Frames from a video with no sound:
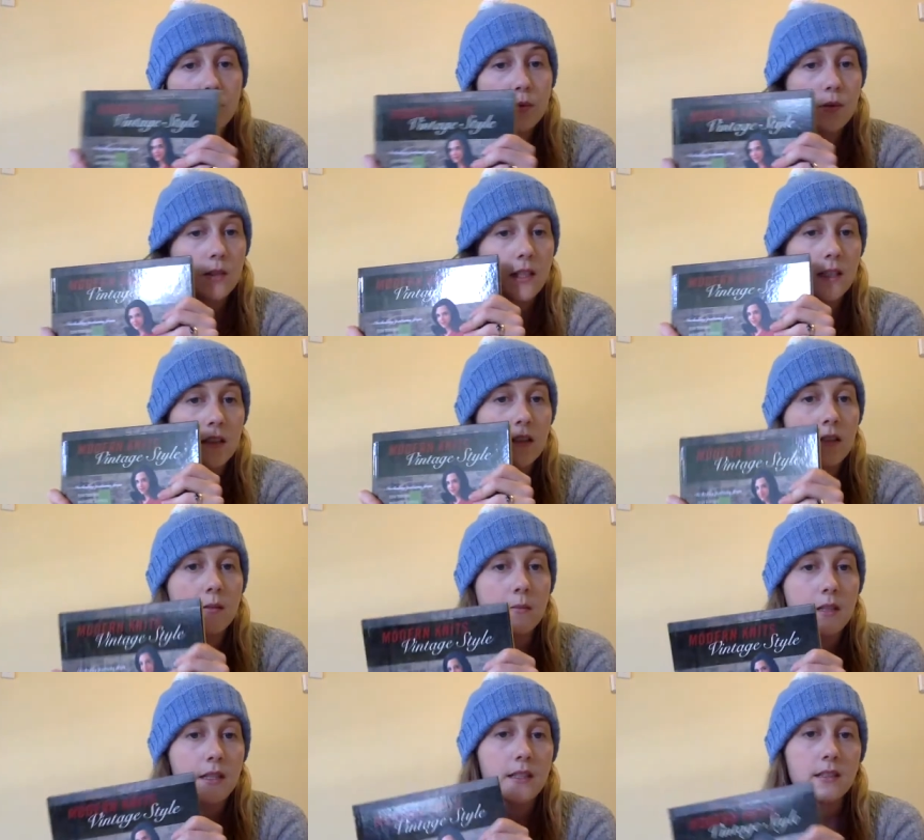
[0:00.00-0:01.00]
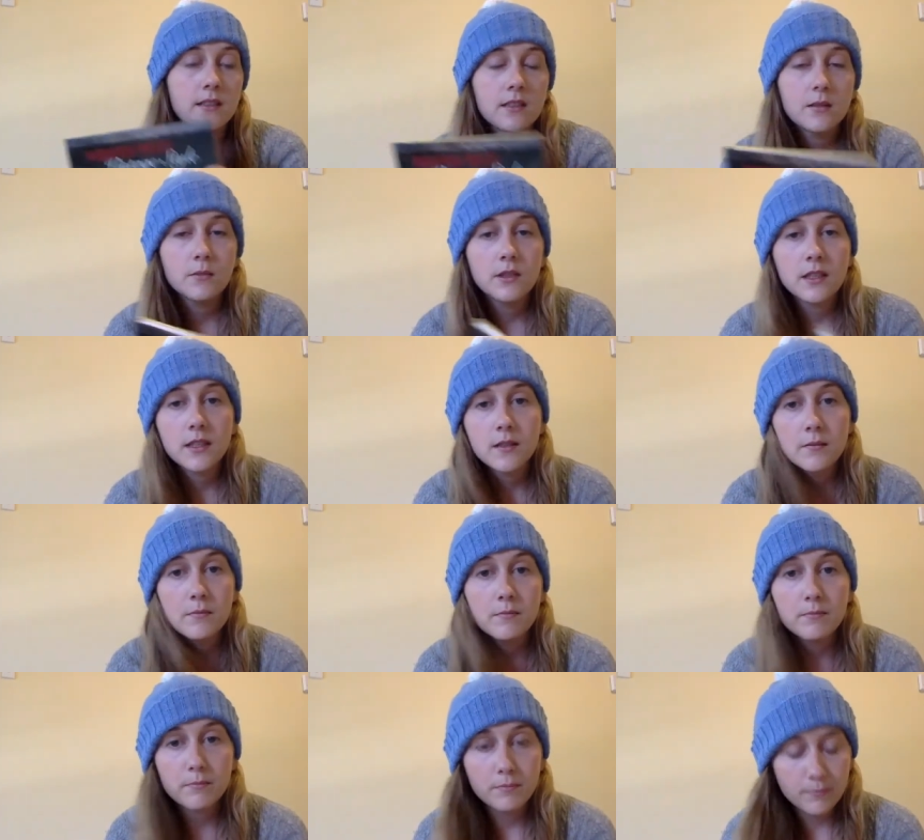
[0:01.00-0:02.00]
pull out a number and someone
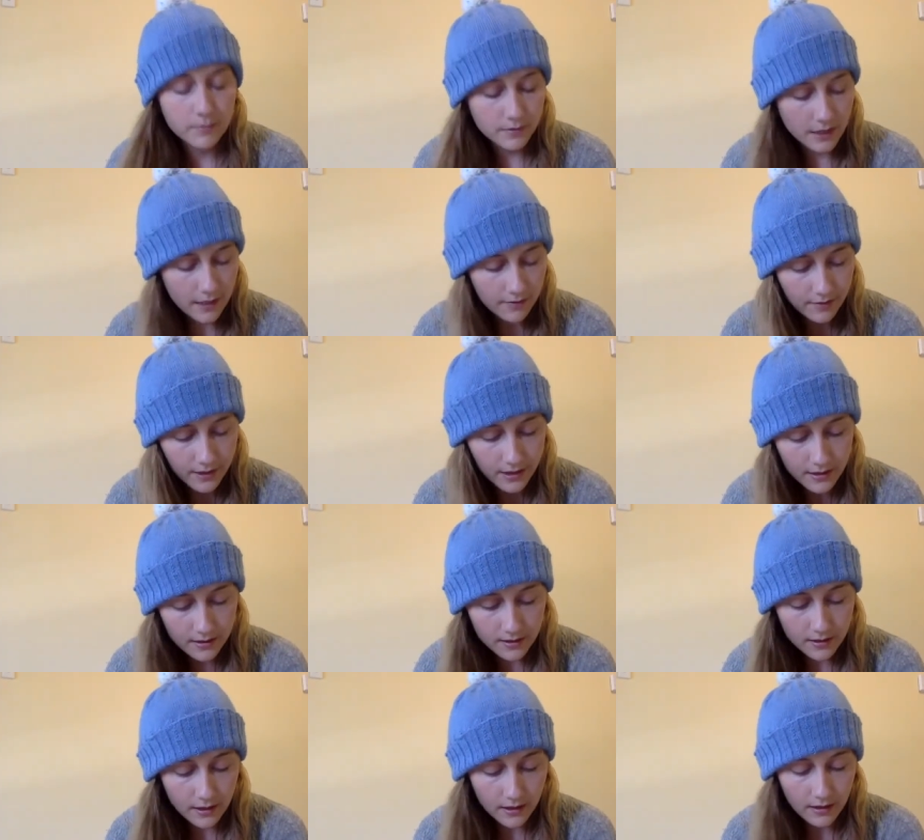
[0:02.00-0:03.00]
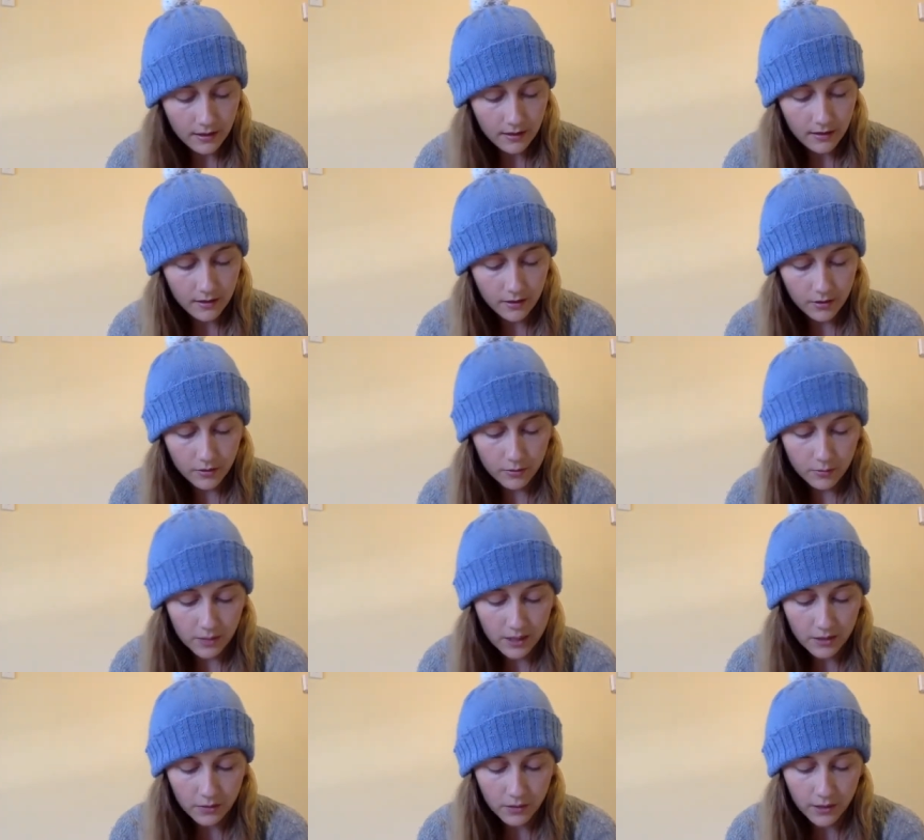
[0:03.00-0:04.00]
can have this. And I don't
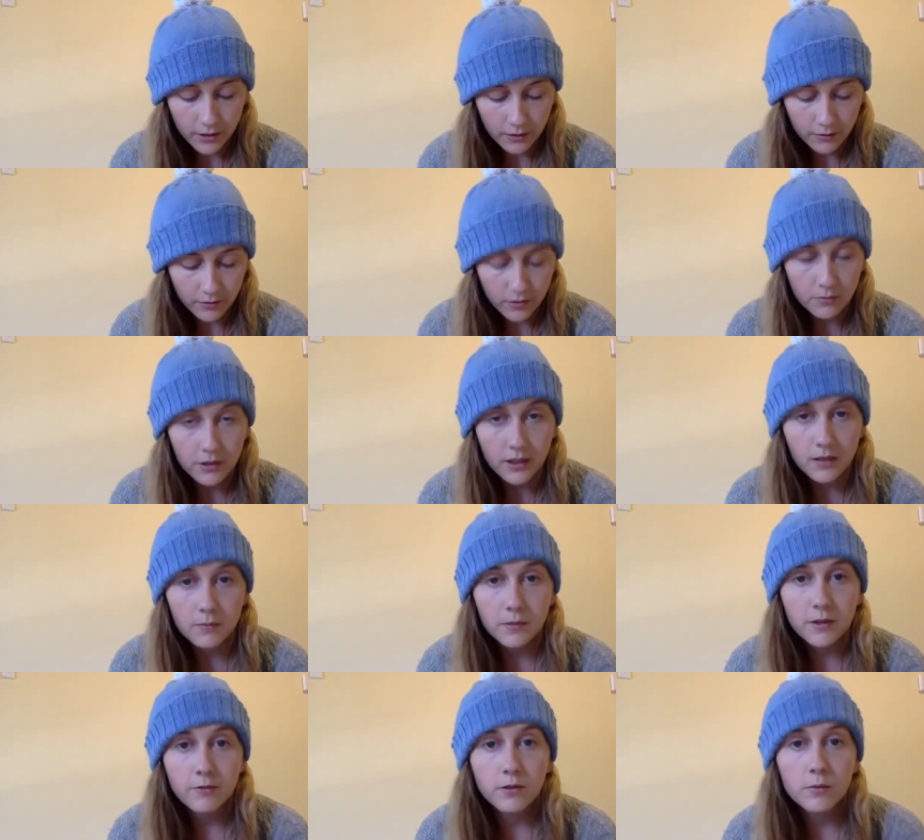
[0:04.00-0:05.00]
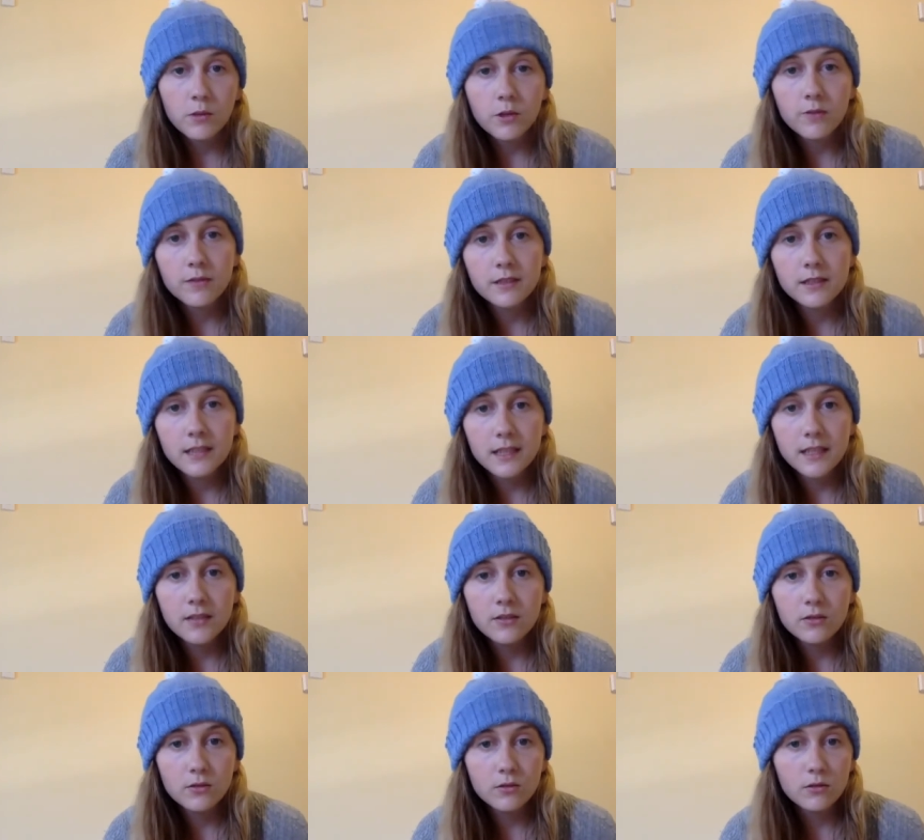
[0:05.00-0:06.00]
mind where you're from, you can be from
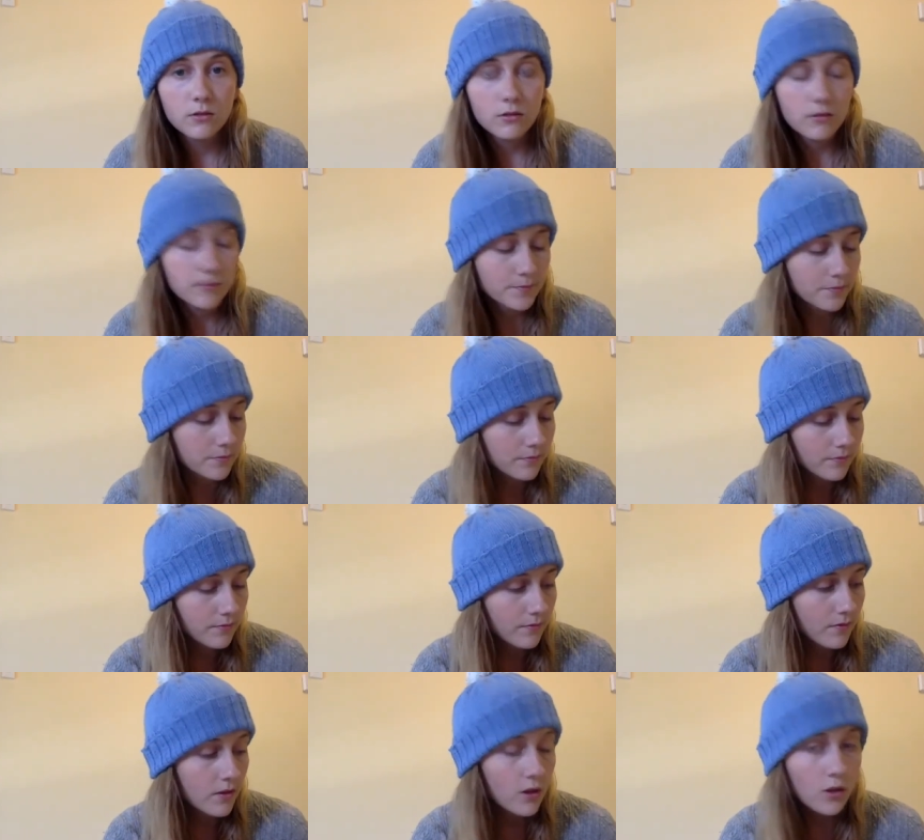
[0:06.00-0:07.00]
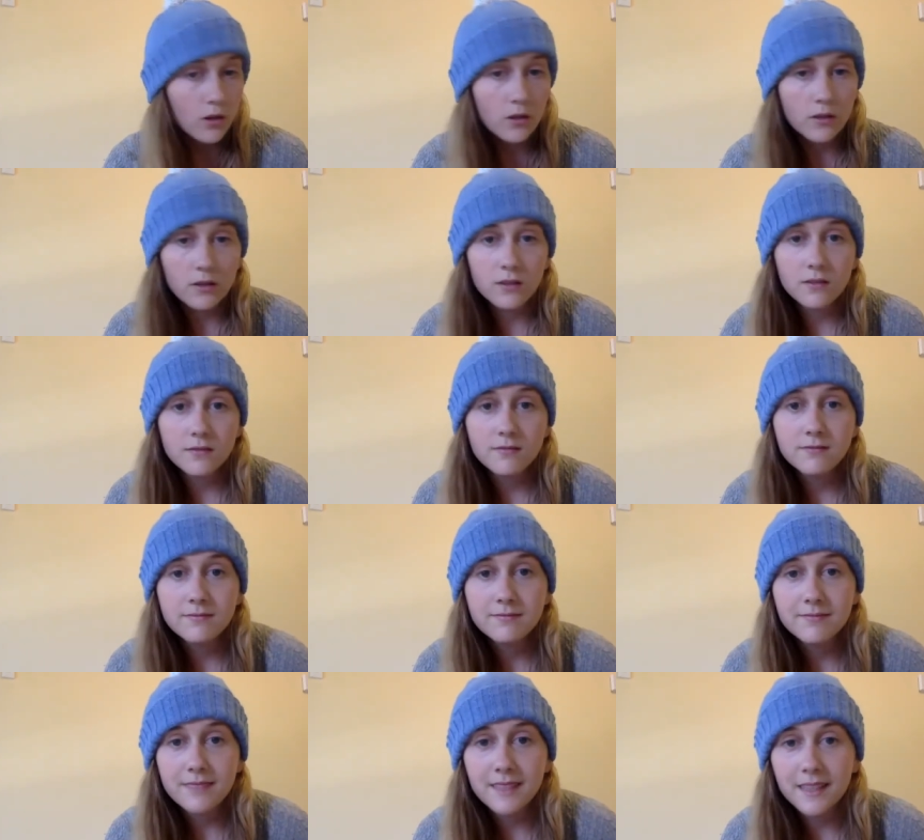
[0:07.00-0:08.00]
overseas or not.
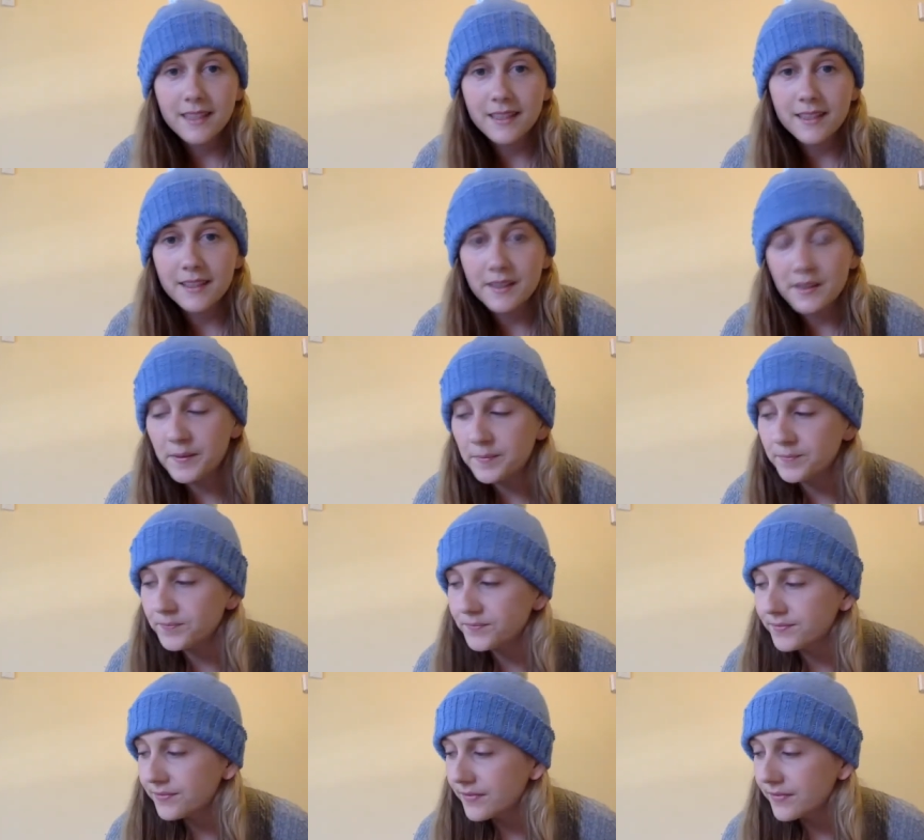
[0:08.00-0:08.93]
And um,